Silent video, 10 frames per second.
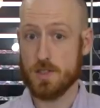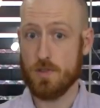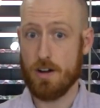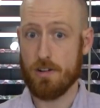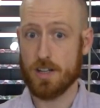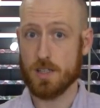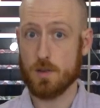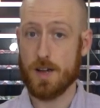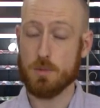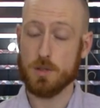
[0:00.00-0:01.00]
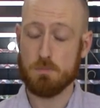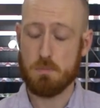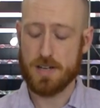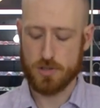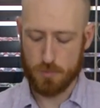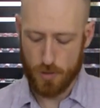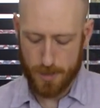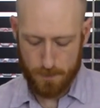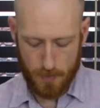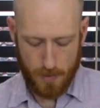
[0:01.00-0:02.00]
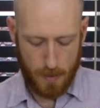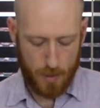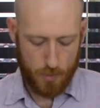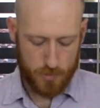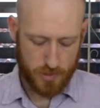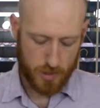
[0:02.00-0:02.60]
very readily available, makes good bread. Using